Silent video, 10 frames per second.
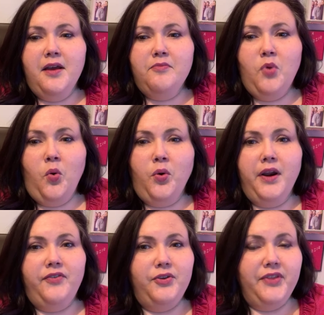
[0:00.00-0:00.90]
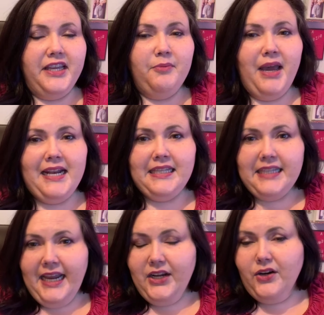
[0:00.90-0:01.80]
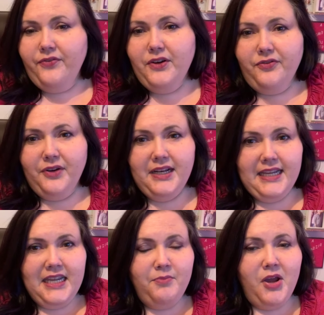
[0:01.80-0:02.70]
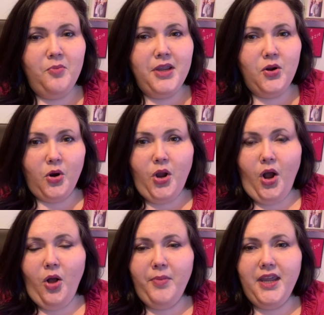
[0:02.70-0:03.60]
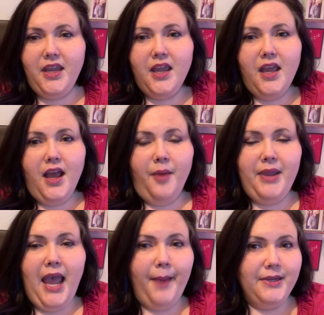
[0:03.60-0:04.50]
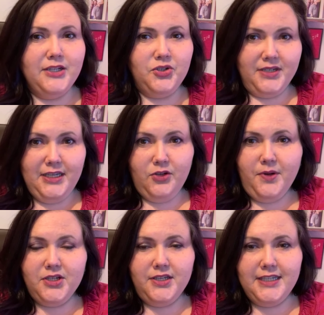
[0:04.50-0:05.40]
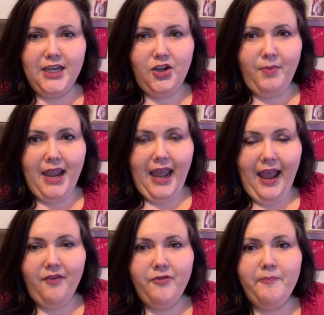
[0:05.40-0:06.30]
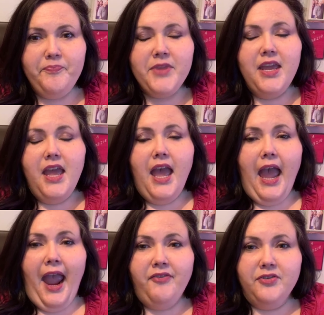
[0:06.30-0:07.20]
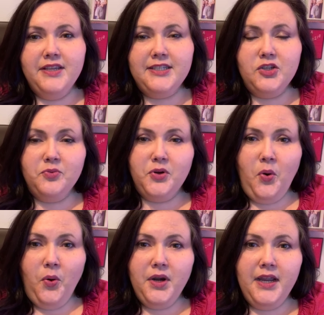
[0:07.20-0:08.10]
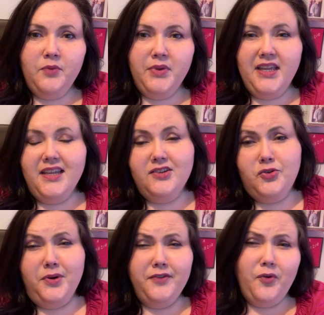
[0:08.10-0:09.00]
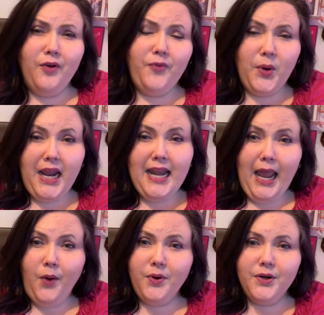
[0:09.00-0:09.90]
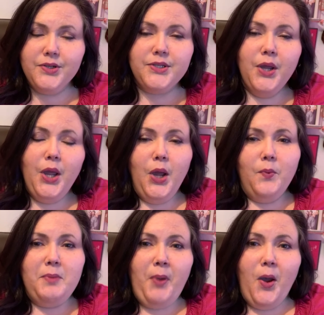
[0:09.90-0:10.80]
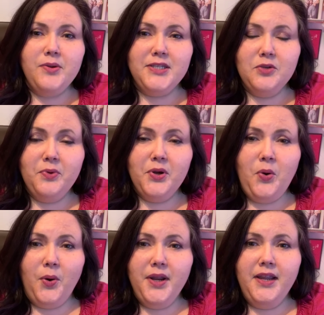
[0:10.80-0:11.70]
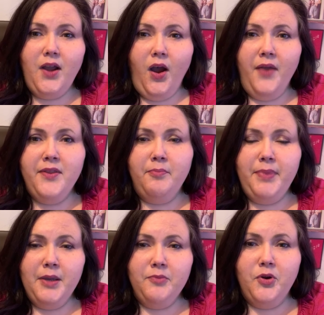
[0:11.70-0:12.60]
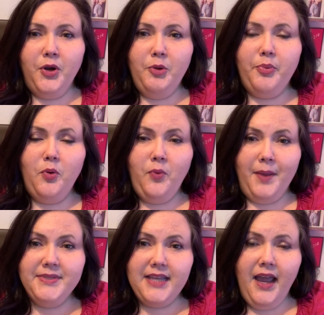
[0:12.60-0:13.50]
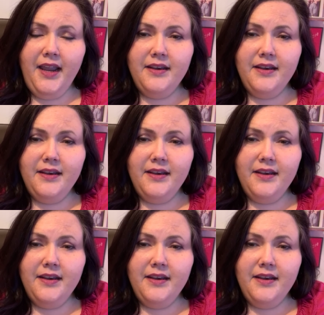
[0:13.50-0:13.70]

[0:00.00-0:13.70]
Or if you think about it later, feel free to email me or call me. Be happy to address any questions that you may have. After this is recorded, within 48 hours, we post the recording on the Bim Group website,